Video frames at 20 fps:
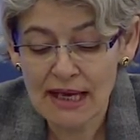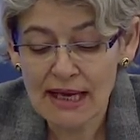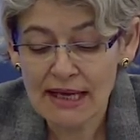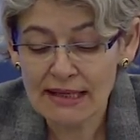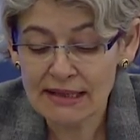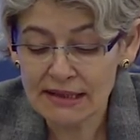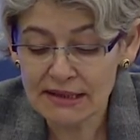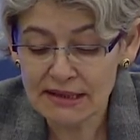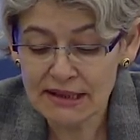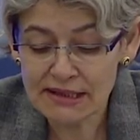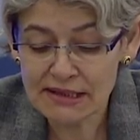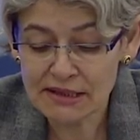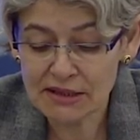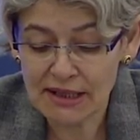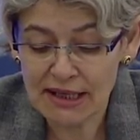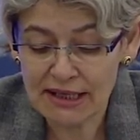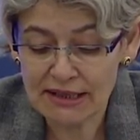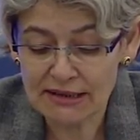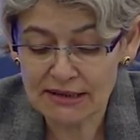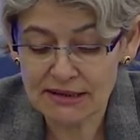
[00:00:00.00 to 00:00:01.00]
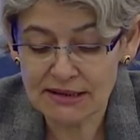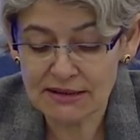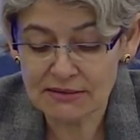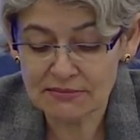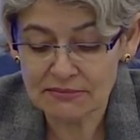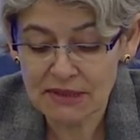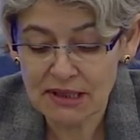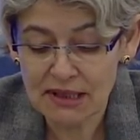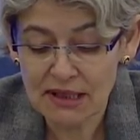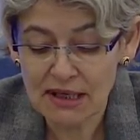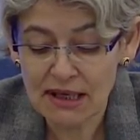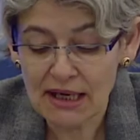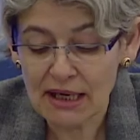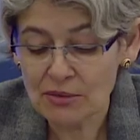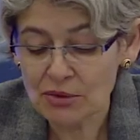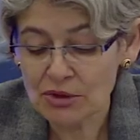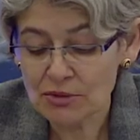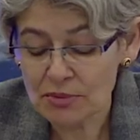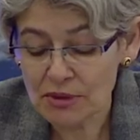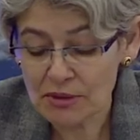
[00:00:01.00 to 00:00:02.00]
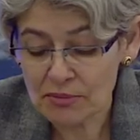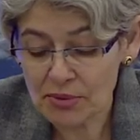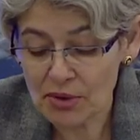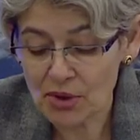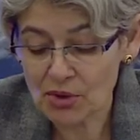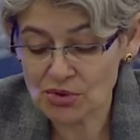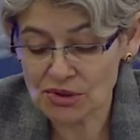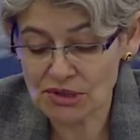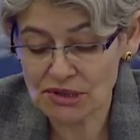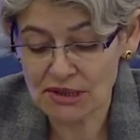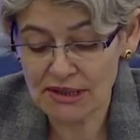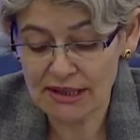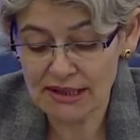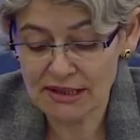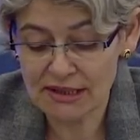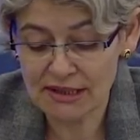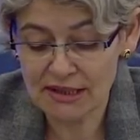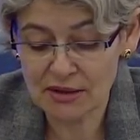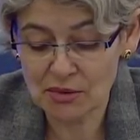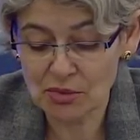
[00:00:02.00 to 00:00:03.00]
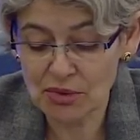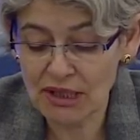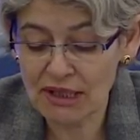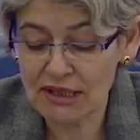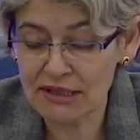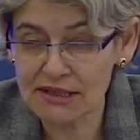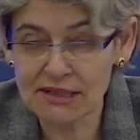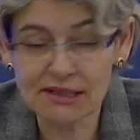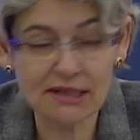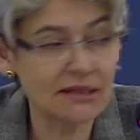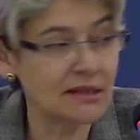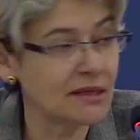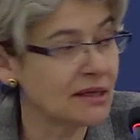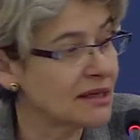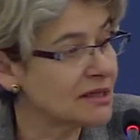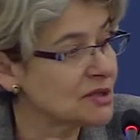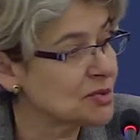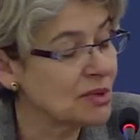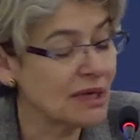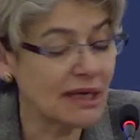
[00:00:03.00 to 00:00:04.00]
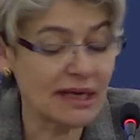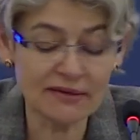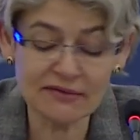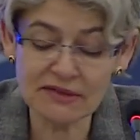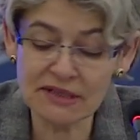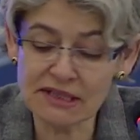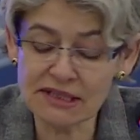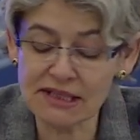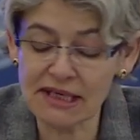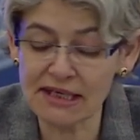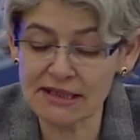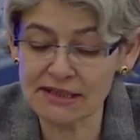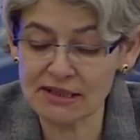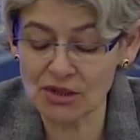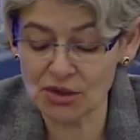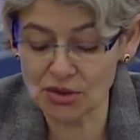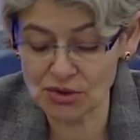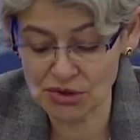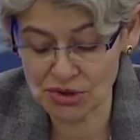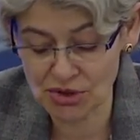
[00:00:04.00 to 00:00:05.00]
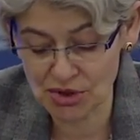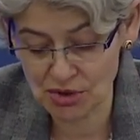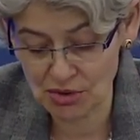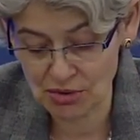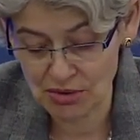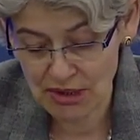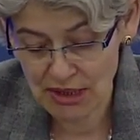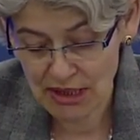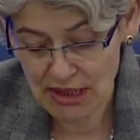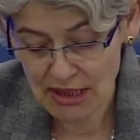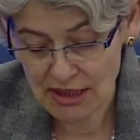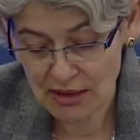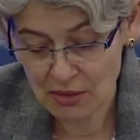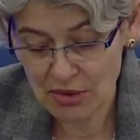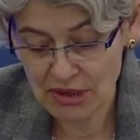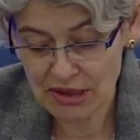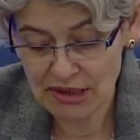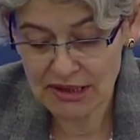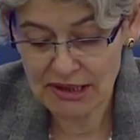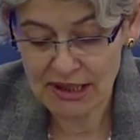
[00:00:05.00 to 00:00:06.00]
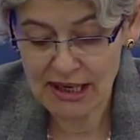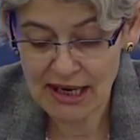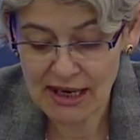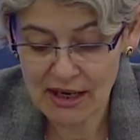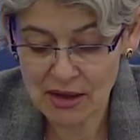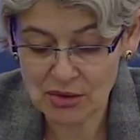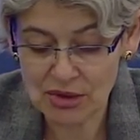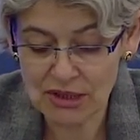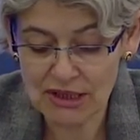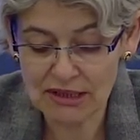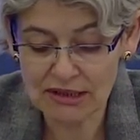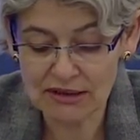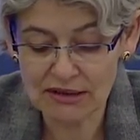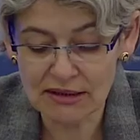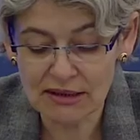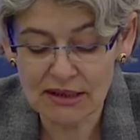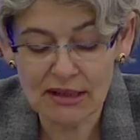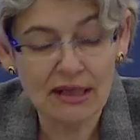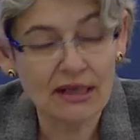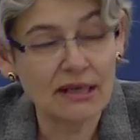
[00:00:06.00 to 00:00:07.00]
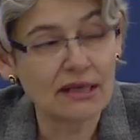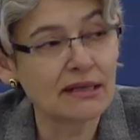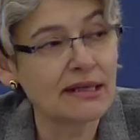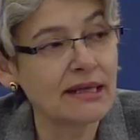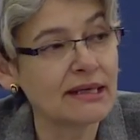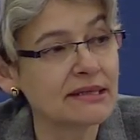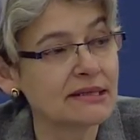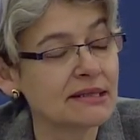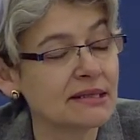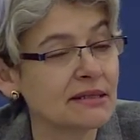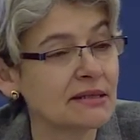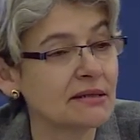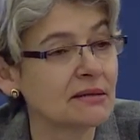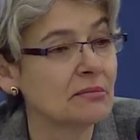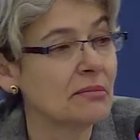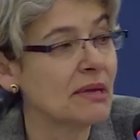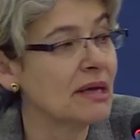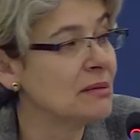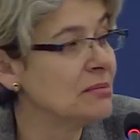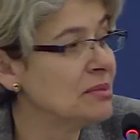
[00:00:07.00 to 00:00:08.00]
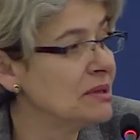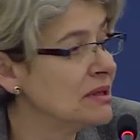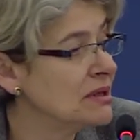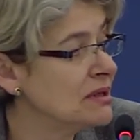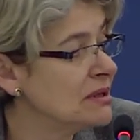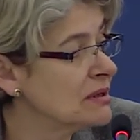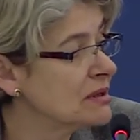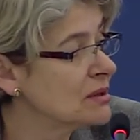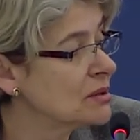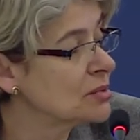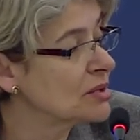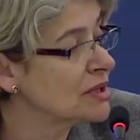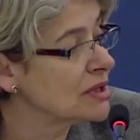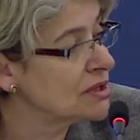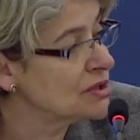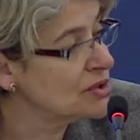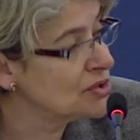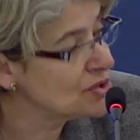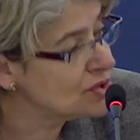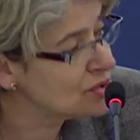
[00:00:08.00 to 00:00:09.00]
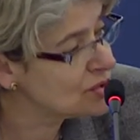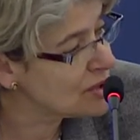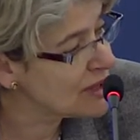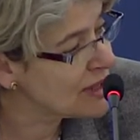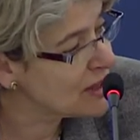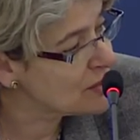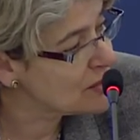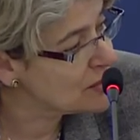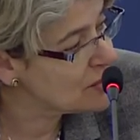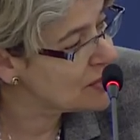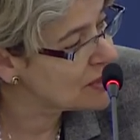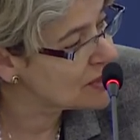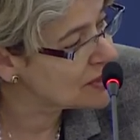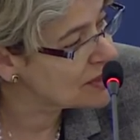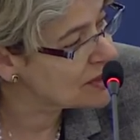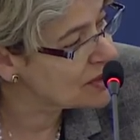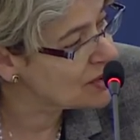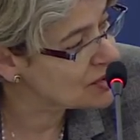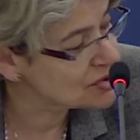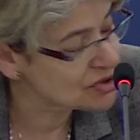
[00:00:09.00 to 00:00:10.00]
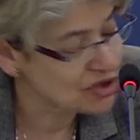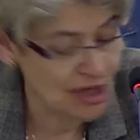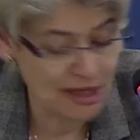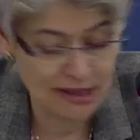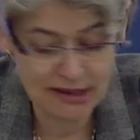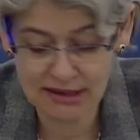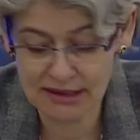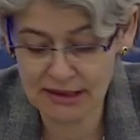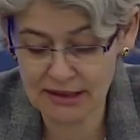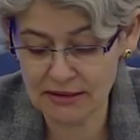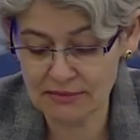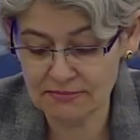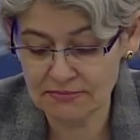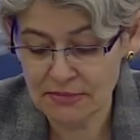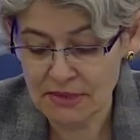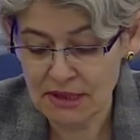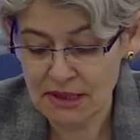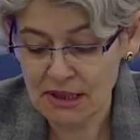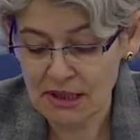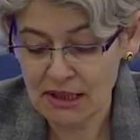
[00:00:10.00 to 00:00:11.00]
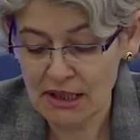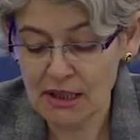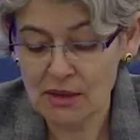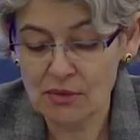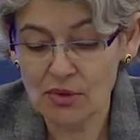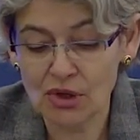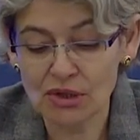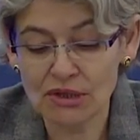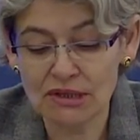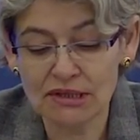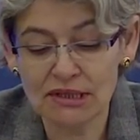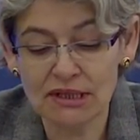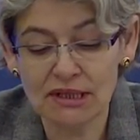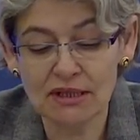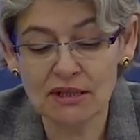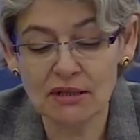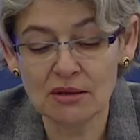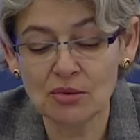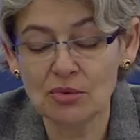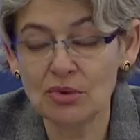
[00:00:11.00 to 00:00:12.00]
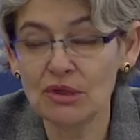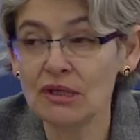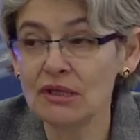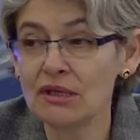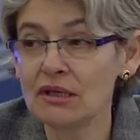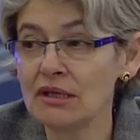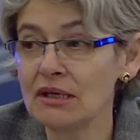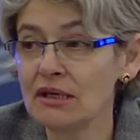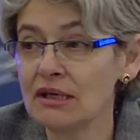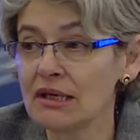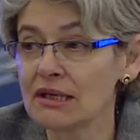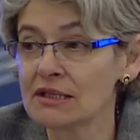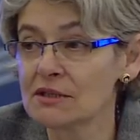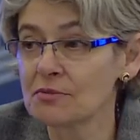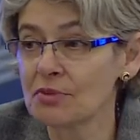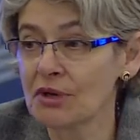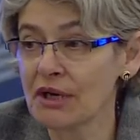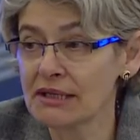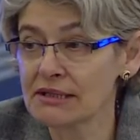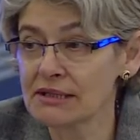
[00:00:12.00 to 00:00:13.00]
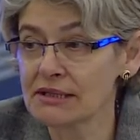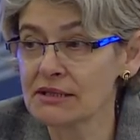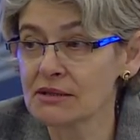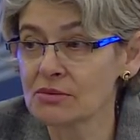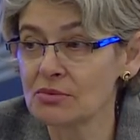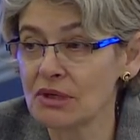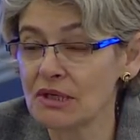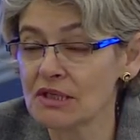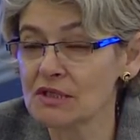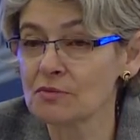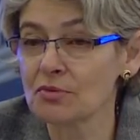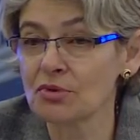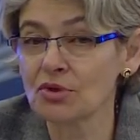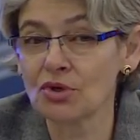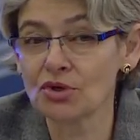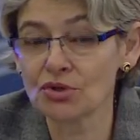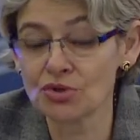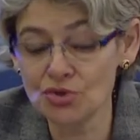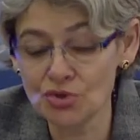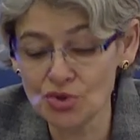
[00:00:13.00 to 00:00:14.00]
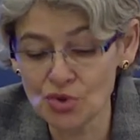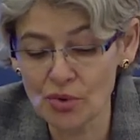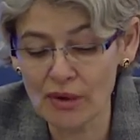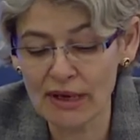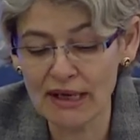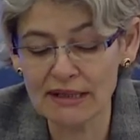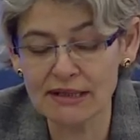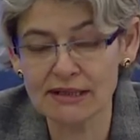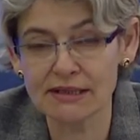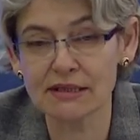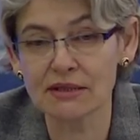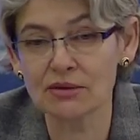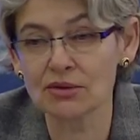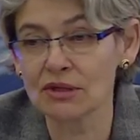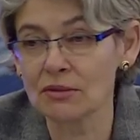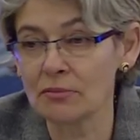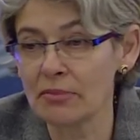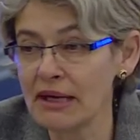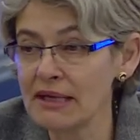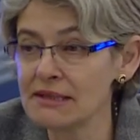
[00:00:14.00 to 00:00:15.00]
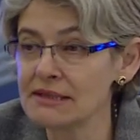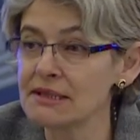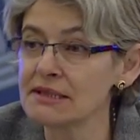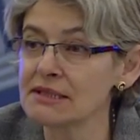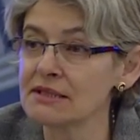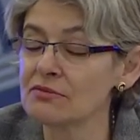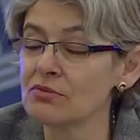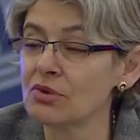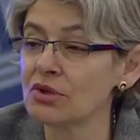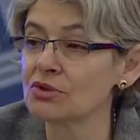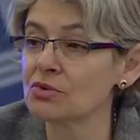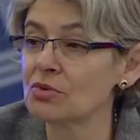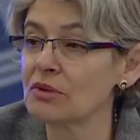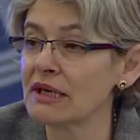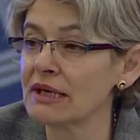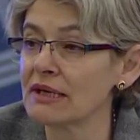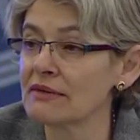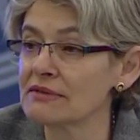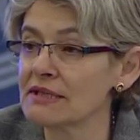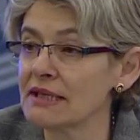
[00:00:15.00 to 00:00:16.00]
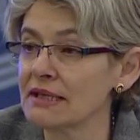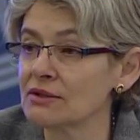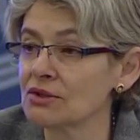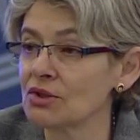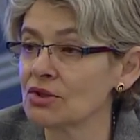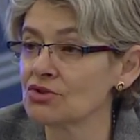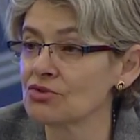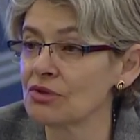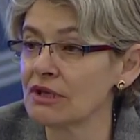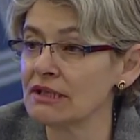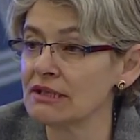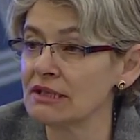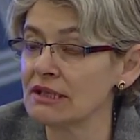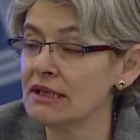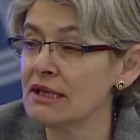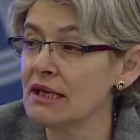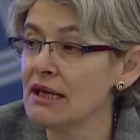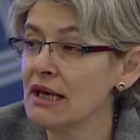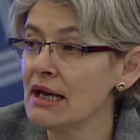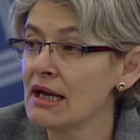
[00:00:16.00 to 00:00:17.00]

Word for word: And in this light, I would propose that we consider, as we have discussed also with the Houlin, that maybe we renew our work on gender equality, we express, we explore new ways on the basis of what we have done already,